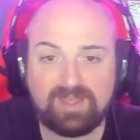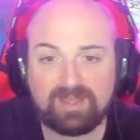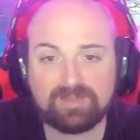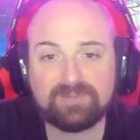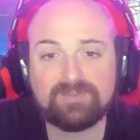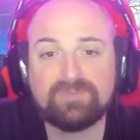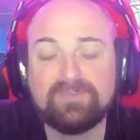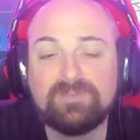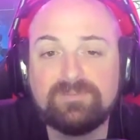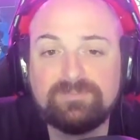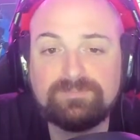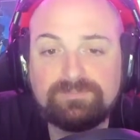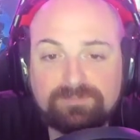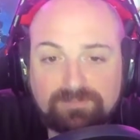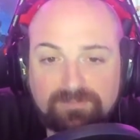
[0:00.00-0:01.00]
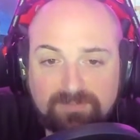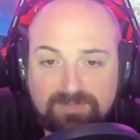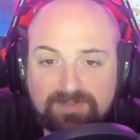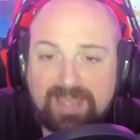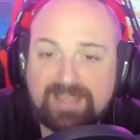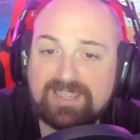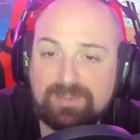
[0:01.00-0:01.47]
Yeah.
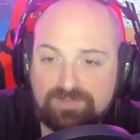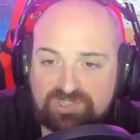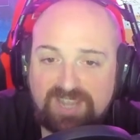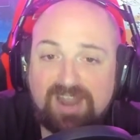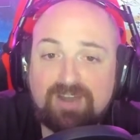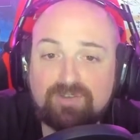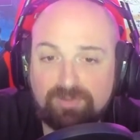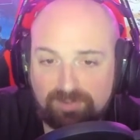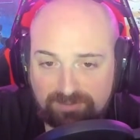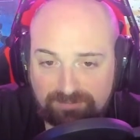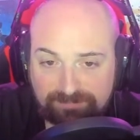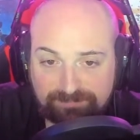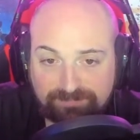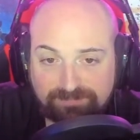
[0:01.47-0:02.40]
That game's terrible.